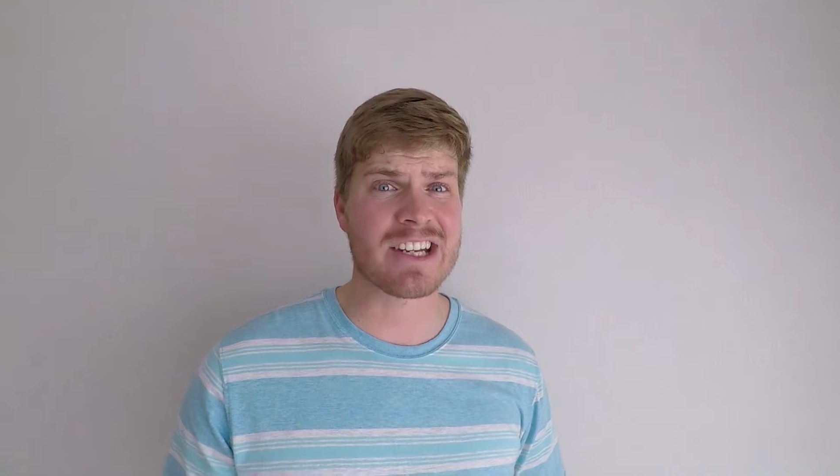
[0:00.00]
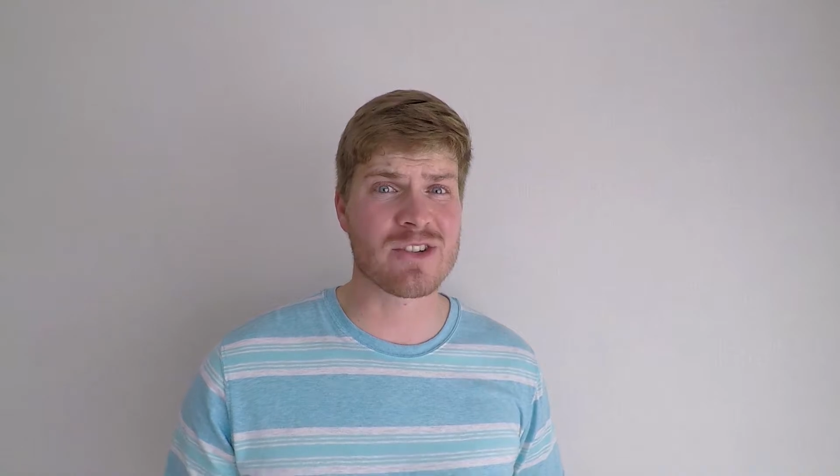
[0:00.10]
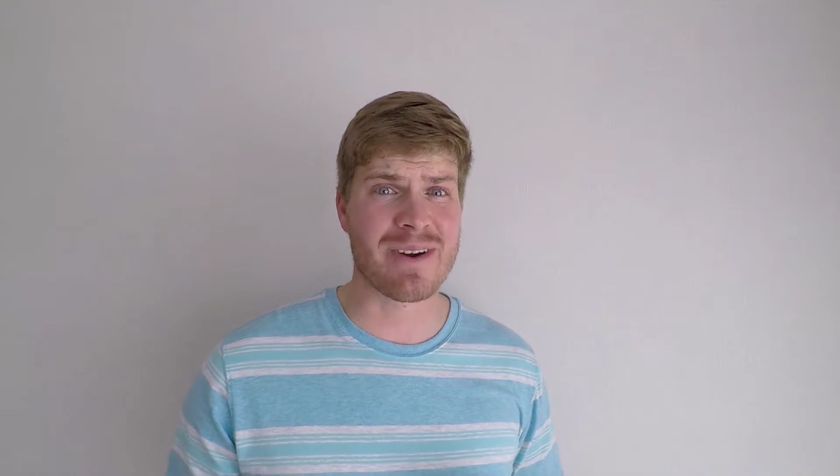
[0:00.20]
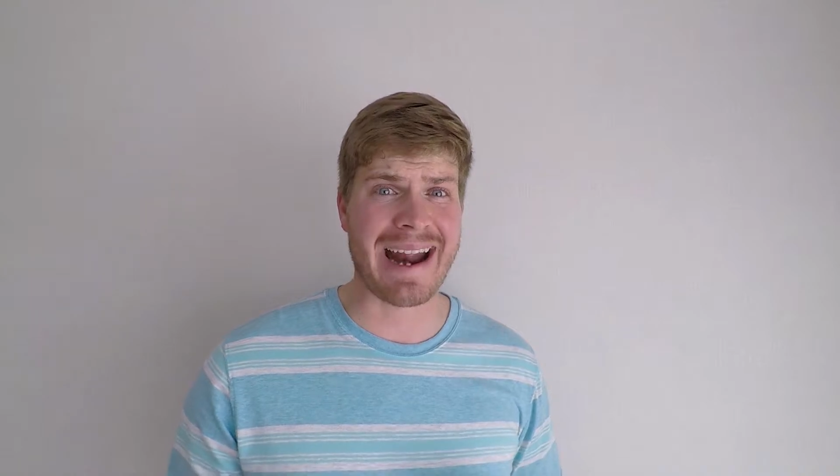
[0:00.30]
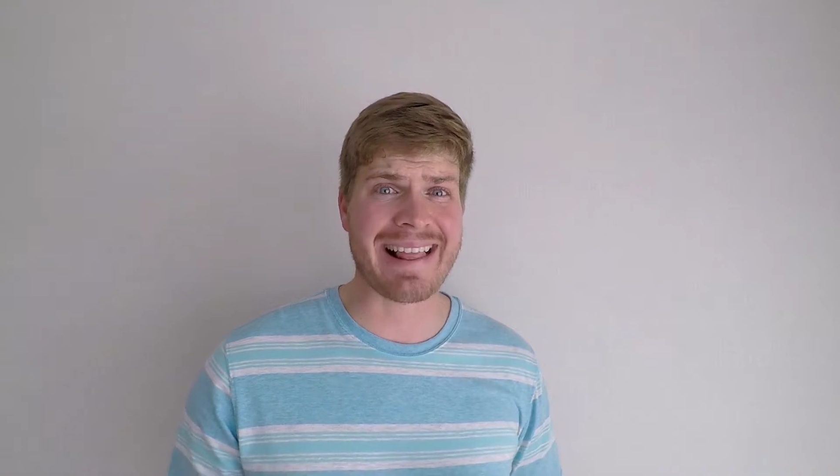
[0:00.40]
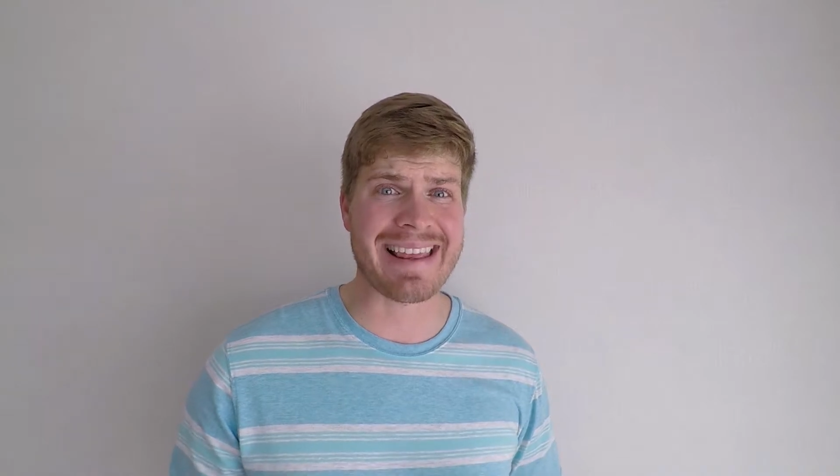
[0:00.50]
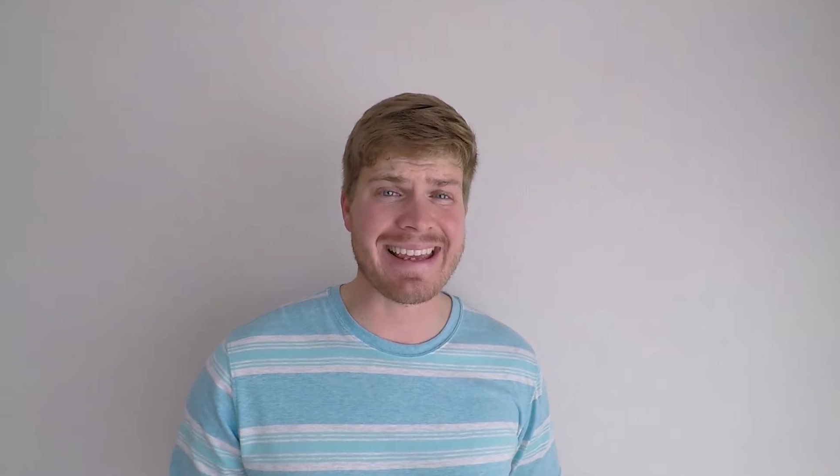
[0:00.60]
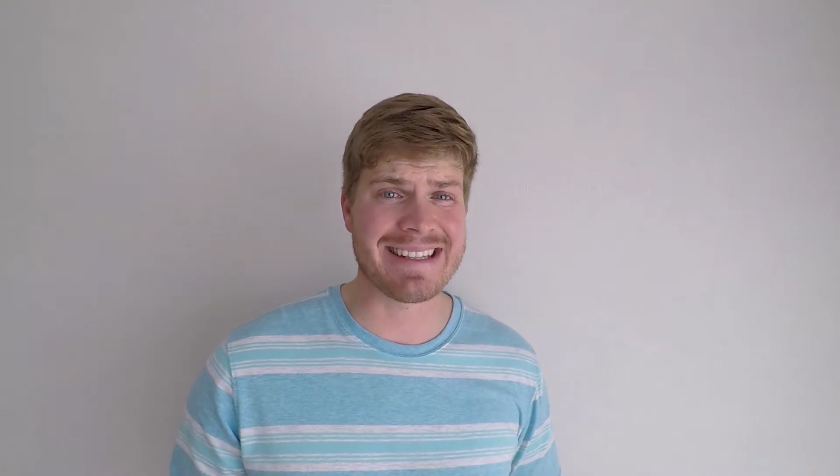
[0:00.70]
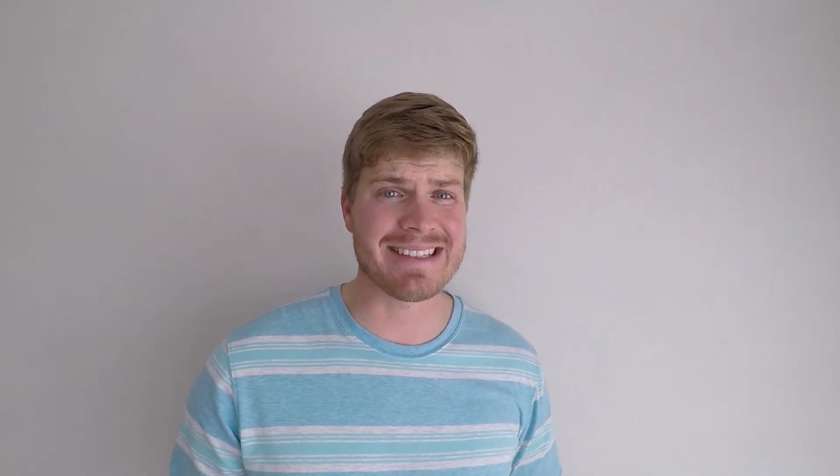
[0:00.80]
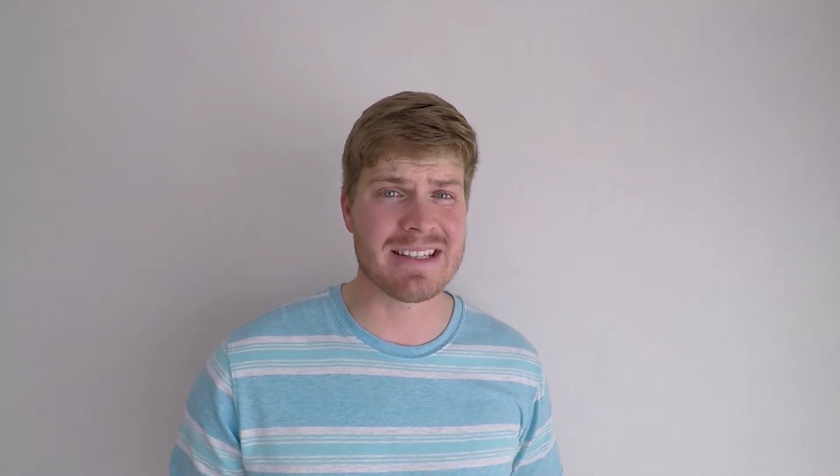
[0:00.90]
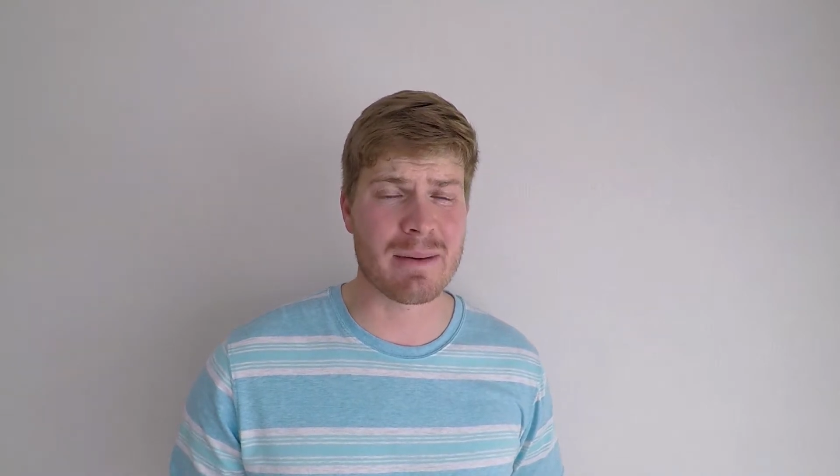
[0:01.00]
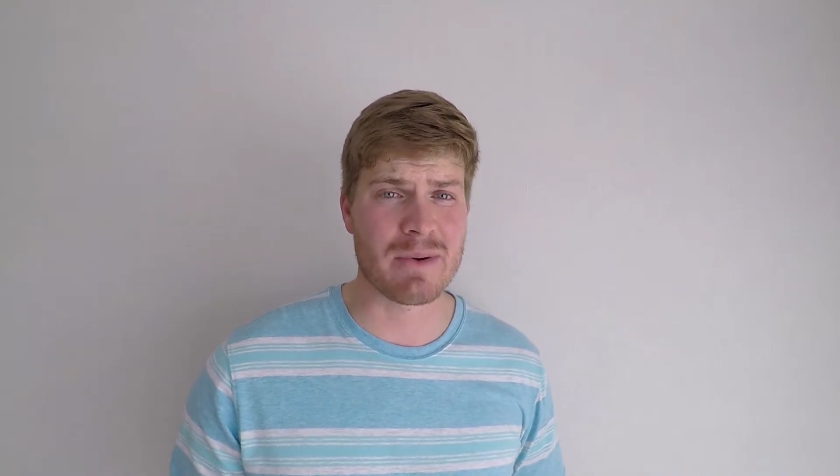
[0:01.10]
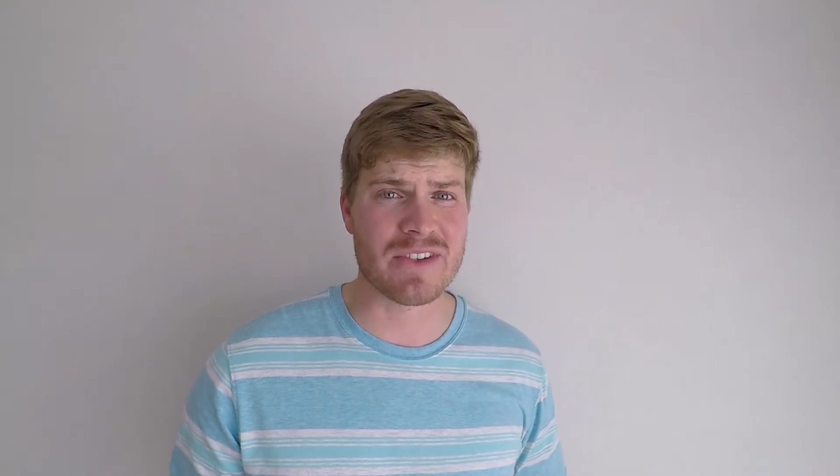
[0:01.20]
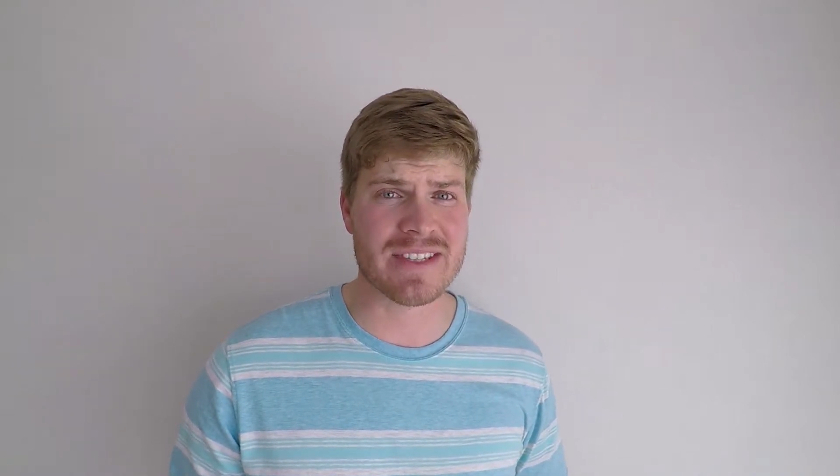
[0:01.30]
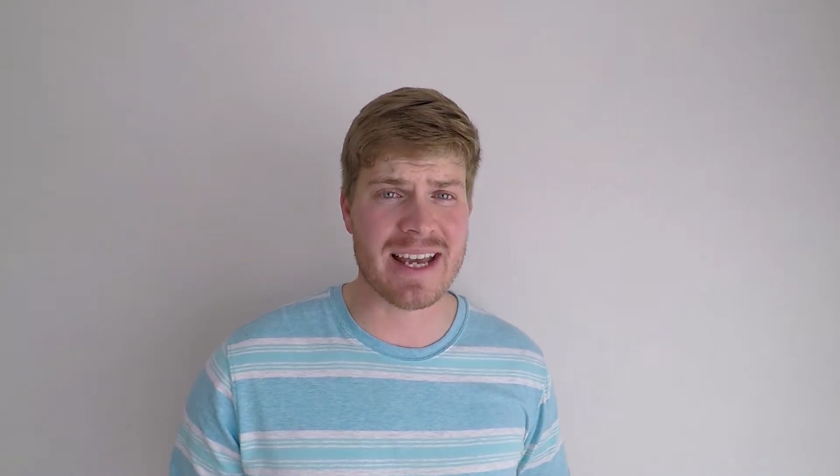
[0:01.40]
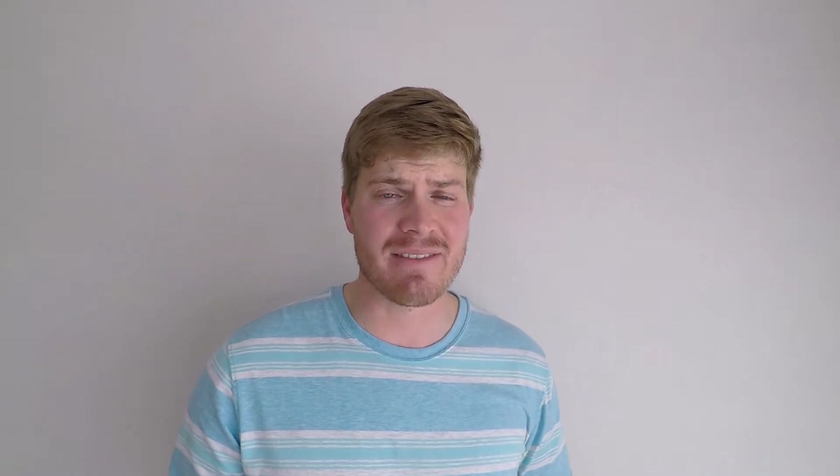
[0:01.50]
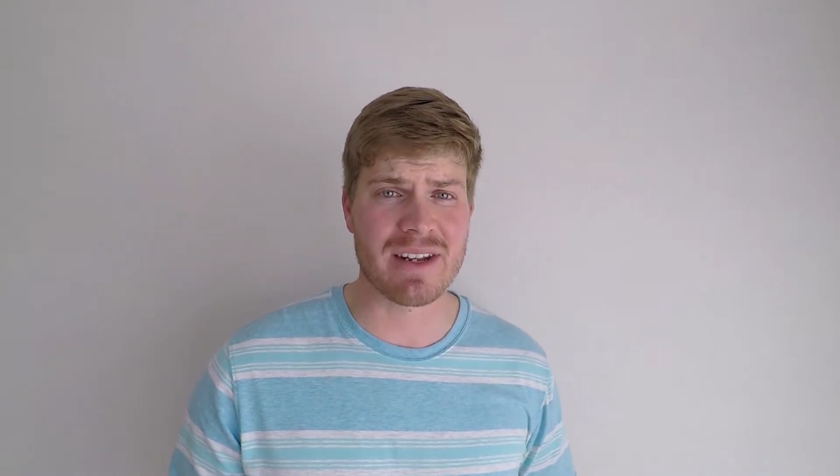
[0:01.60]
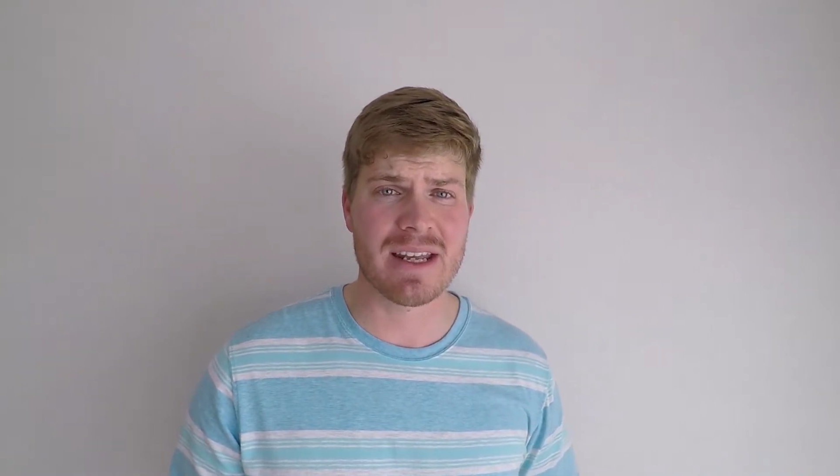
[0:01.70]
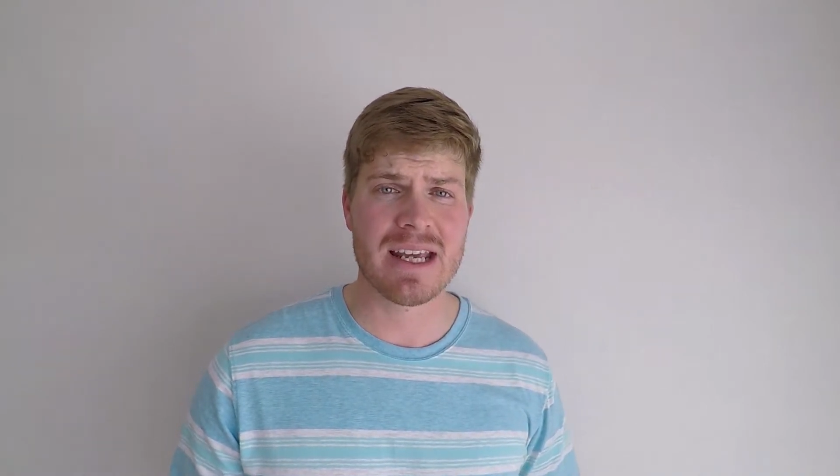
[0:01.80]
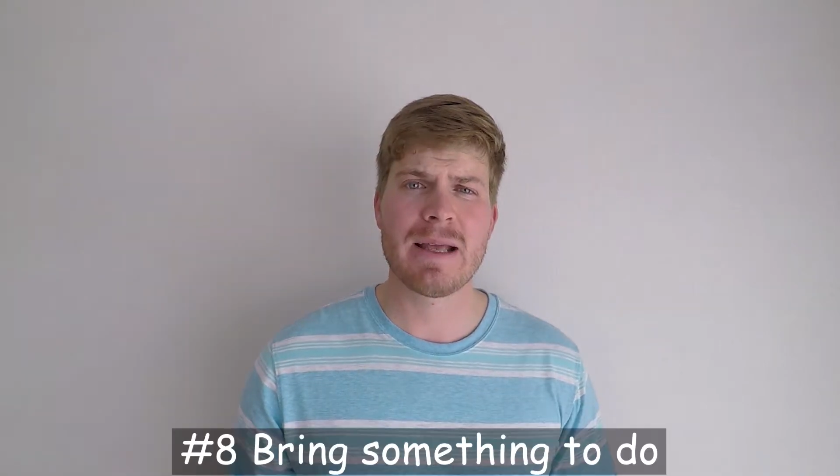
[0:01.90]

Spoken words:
directly into number seven.